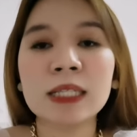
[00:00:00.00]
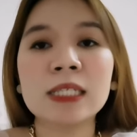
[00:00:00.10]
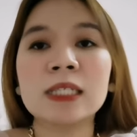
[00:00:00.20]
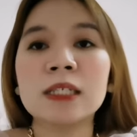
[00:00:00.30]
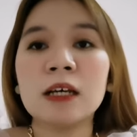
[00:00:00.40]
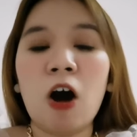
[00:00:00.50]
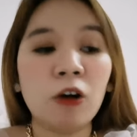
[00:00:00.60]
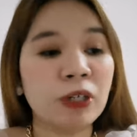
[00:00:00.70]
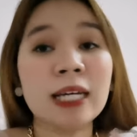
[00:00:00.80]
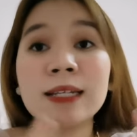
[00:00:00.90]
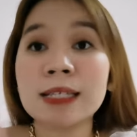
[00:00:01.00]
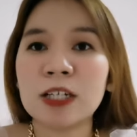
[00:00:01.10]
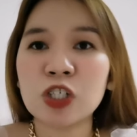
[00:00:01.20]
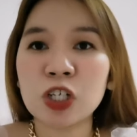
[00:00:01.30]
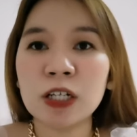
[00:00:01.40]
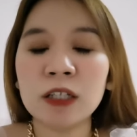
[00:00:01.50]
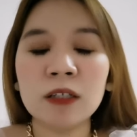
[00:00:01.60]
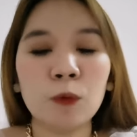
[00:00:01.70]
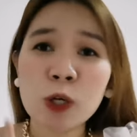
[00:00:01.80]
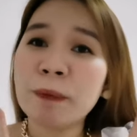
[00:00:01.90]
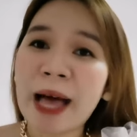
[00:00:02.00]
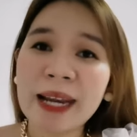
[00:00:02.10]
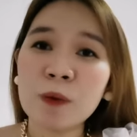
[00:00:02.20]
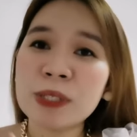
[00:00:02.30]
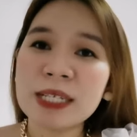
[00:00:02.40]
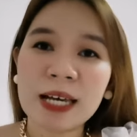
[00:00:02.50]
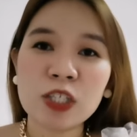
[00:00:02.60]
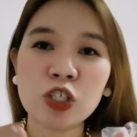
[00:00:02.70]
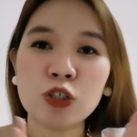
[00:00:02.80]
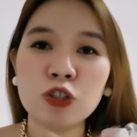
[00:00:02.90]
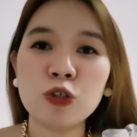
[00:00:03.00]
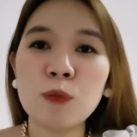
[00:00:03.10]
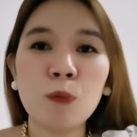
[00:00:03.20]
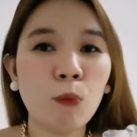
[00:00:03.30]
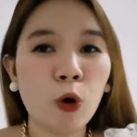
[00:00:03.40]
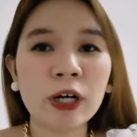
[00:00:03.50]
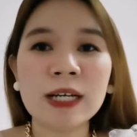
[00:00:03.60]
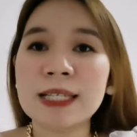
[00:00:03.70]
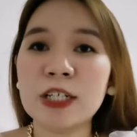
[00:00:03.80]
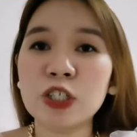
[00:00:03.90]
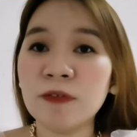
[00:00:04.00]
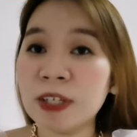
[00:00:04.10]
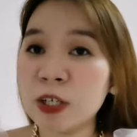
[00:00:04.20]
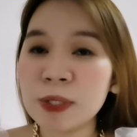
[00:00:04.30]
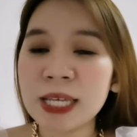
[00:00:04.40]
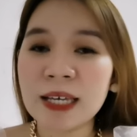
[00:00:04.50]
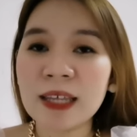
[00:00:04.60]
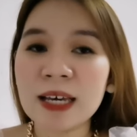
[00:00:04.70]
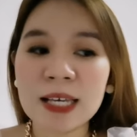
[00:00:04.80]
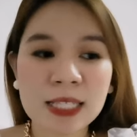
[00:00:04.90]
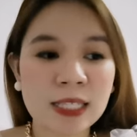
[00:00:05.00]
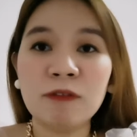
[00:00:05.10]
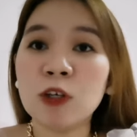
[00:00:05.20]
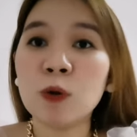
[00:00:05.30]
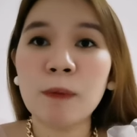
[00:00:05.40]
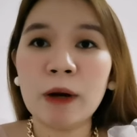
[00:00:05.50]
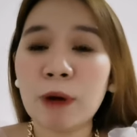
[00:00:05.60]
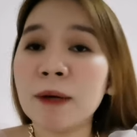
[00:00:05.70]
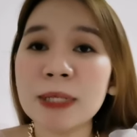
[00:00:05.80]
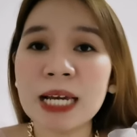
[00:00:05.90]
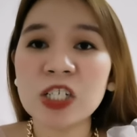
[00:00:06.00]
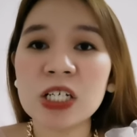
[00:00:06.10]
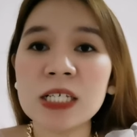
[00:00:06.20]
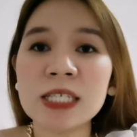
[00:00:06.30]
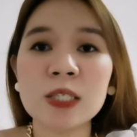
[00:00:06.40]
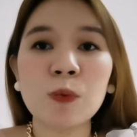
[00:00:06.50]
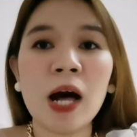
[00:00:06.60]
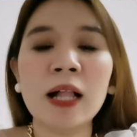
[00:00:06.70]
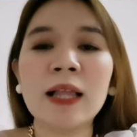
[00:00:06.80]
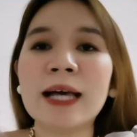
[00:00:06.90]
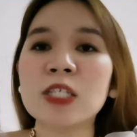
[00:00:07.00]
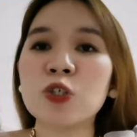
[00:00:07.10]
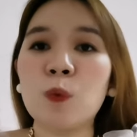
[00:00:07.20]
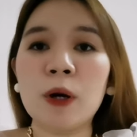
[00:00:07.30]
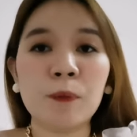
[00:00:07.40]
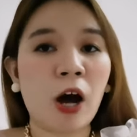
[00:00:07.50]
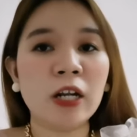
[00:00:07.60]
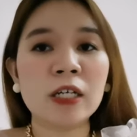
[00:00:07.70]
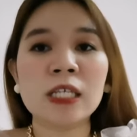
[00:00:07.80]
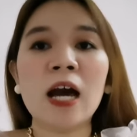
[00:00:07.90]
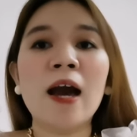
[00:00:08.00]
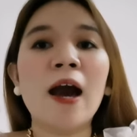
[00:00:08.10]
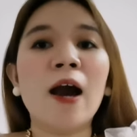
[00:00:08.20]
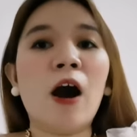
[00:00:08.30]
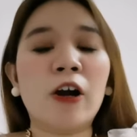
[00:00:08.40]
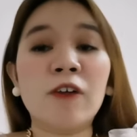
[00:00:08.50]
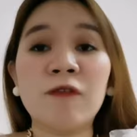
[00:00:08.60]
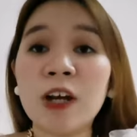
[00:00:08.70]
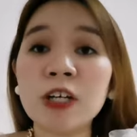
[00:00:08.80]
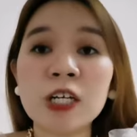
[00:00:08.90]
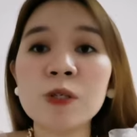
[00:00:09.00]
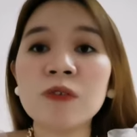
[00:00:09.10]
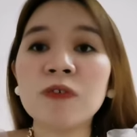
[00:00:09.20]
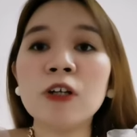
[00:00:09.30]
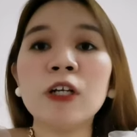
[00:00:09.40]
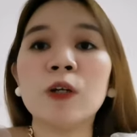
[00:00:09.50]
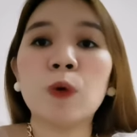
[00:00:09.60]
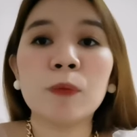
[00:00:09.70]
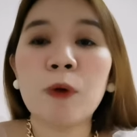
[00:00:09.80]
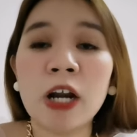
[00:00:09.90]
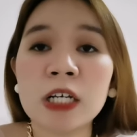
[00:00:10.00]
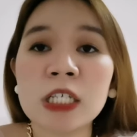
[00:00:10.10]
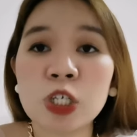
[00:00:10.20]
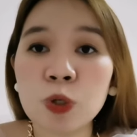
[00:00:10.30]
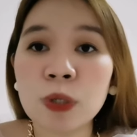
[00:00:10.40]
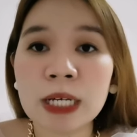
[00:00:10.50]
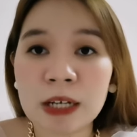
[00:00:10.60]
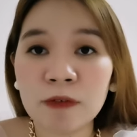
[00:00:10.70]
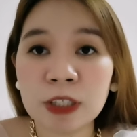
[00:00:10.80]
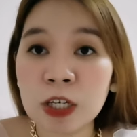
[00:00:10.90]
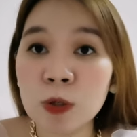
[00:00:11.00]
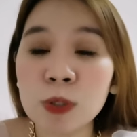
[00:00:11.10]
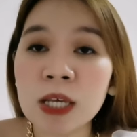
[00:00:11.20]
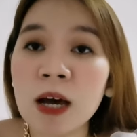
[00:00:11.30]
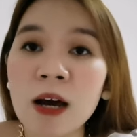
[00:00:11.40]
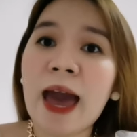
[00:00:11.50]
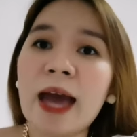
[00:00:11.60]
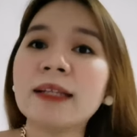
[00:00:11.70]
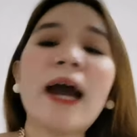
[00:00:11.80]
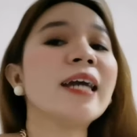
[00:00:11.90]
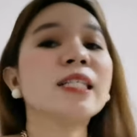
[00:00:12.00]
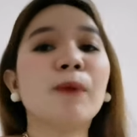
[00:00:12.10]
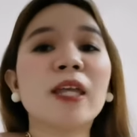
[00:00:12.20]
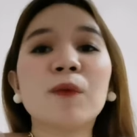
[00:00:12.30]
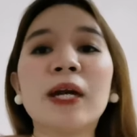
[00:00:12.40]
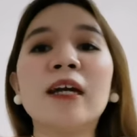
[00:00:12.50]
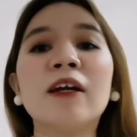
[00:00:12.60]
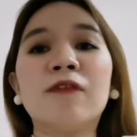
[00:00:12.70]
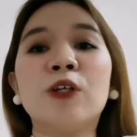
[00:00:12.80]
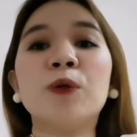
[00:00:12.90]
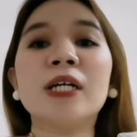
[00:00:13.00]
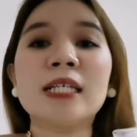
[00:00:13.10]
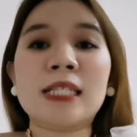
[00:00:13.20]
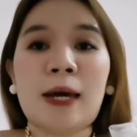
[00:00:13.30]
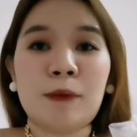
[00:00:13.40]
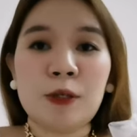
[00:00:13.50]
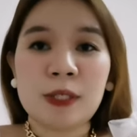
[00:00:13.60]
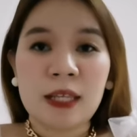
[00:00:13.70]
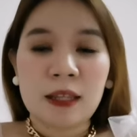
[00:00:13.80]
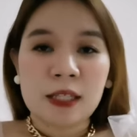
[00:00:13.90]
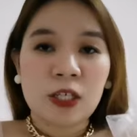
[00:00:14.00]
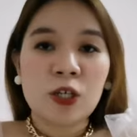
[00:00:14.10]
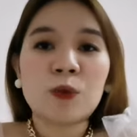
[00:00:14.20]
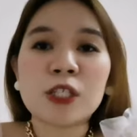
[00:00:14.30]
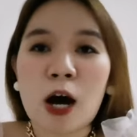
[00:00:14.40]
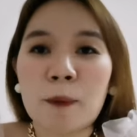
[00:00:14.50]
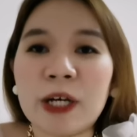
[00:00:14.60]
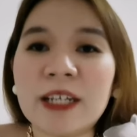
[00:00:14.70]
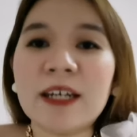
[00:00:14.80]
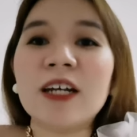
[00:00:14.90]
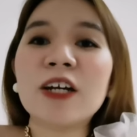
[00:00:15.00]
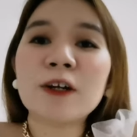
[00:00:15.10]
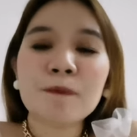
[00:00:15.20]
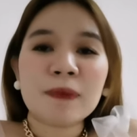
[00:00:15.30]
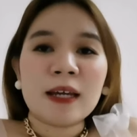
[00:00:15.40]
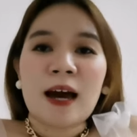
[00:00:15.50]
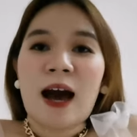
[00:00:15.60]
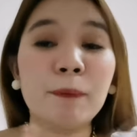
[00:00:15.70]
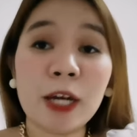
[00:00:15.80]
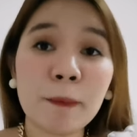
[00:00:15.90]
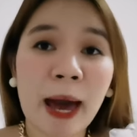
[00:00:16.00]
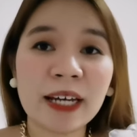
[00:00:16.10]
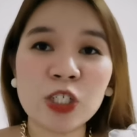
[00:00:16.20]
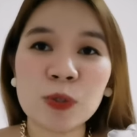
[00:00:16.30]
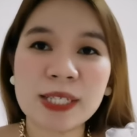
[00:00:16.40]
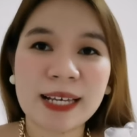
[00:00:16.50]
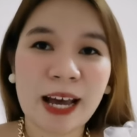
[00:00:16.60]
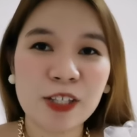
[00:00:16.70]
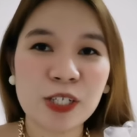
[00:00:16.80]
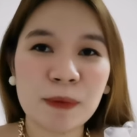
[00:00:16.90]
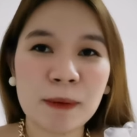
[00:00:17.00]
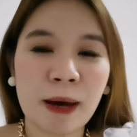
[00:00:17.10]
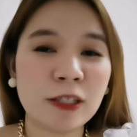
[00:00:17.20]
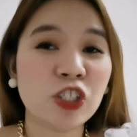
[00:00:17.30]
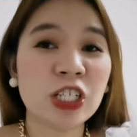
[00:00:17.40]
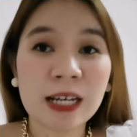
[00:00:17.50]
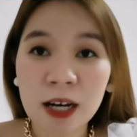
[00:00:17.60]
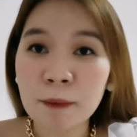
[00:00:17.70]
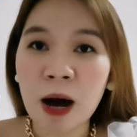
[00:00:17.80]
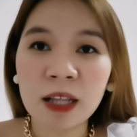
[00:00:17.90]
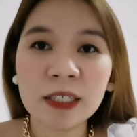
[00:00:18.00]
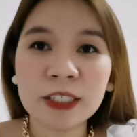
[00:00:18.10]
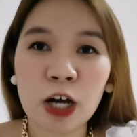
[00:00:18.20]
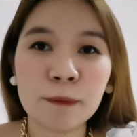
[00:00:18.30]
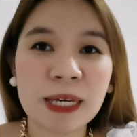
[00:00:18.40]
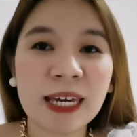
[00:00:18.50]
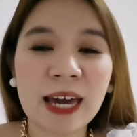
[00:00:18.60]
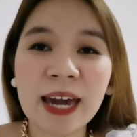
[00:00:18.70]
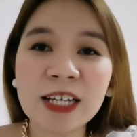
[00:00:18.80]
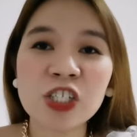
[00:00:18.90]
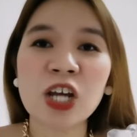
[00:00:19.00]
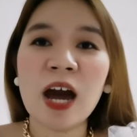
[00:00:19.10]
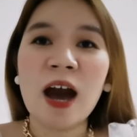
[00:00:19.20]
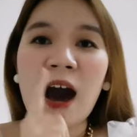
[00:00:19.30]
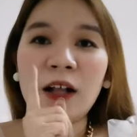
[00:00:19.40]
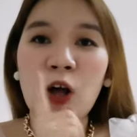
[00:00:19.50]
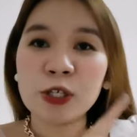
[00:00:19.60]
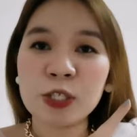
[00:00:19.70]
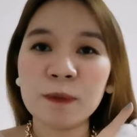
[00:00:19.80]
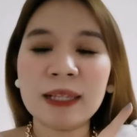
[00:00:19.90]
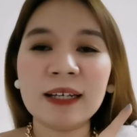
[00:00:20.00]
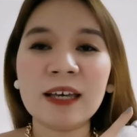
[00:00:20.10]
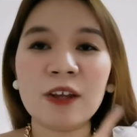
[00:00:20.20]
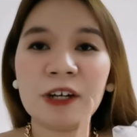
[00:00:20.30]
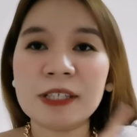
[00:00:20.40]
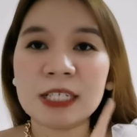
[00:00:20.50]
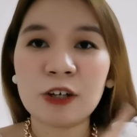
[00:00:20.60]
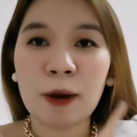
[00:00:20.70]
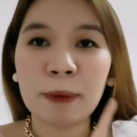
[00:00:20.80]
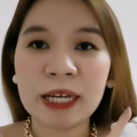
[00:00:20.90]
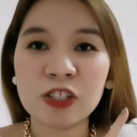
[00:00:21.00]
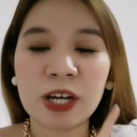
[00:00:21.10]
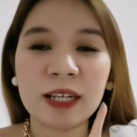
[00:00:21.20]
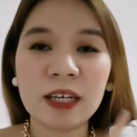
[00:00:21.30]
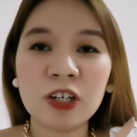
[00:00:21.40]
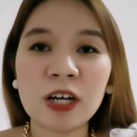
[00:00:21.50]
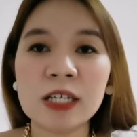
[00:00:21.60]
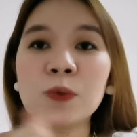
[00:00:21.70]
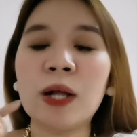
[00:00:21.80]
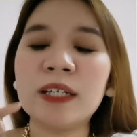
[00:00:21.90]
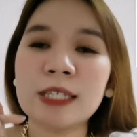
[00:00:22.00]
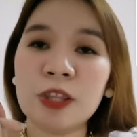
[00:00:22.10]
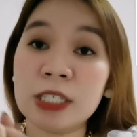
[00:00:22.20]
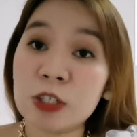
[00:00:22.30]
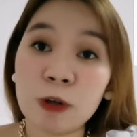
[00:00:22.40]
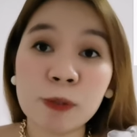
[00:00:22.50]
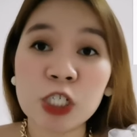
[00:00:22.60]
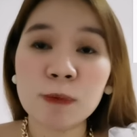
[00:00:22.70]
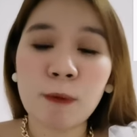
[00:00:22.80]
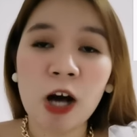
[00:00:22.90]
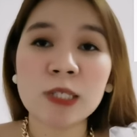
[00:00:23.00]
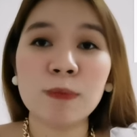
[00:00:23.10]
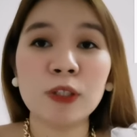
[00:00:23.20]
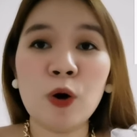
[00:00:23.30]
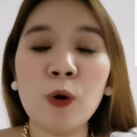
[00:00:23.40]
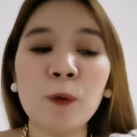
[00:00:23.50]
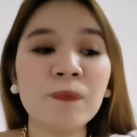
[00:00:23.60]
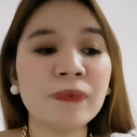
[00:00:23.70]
It's already an essential. Also planning once again to do more essential videos like this, give you my recommendations as well as to what products are very useful and what products you can definitely use. And guys, by the way, if you notice, I'm using this cute top right here. A care package was sent out to me by Chica.malaph. I'll also be linking their Instagram page right here as well as in the description box below.